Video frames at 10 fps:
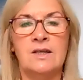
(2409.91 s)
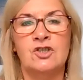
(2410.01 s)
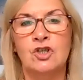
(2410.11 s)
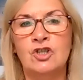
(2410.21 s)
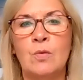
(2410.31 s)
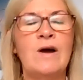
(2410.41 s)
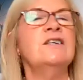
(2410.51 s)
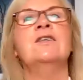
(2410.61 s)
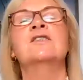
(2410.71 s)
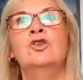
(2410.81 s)
It's a
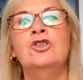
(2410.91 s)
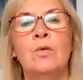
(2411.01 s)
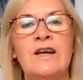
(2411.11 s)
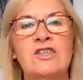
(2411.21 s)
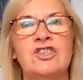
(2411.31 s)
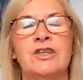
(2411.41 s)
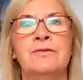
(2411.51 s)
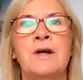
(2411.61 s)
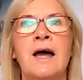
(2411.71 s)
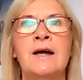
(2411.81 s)
good
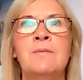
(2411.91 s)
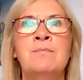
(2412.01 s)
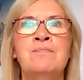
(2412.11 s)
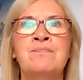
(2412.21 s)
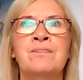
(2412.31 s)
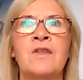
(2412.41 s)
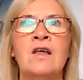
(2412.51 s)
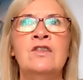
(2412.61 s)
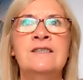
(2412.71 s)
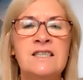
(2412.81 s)
question.
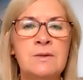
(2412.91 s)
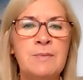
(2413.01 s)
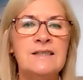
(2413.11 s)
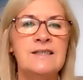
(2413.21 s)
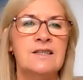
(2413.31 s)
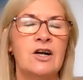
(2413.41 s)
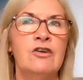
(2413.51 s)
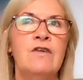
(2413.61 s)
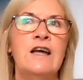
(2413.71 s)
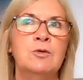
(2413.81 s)
The databases that are
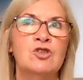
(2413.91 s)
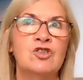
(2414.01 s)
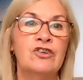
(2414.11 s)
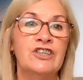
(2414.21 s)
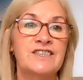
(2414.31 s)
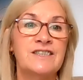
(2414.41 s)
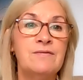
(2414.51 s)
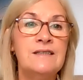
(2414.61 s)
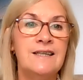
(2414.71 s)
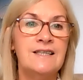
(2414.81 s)
available, so there are
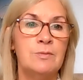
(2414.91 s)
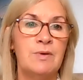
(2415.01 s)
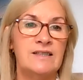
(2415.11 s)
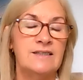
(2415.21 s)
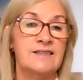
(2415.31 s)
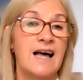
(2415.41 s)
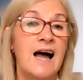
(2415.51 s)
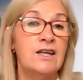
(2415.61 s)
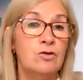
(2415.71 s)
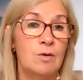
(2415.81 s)
7 databases that
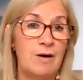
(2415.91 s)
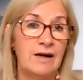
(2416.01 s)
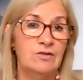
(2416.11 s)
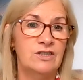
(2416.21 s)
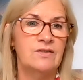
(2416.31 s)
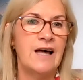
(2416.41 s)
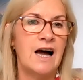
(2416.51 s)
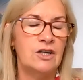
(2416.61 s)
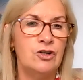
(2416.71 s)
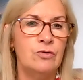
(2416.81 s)
I know about that
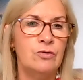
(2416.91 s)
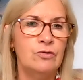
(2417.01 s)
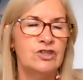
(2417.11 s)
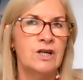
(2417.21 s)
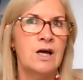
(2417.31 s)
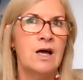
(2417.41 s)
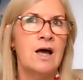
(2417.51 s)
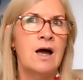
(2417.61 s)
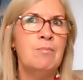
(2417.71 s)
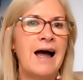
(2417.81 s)
I use,
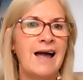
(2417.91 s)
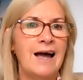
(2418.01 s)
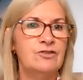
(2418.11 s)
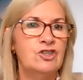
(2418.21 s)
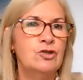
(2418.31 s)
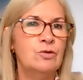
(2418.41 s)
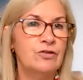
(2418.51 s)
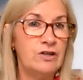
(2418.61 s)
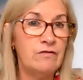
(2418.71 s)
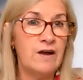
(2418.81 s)
but I have 2 or
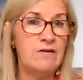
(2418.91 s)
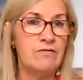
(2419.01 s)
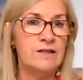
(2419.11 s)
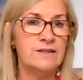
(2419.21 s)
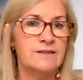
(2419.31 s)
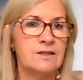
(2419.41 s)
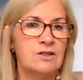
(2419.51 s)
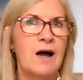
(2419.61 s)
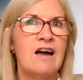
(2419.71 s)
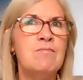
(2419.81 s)
3 favorites.
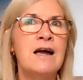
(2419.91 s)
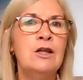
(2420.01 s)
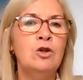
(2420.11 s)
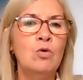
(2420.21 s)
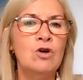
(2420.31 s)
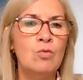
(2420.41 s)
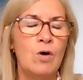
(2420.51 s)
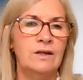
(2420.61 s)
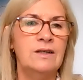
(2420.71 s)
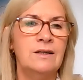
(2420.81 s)
So I have my local
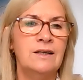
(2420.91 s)
one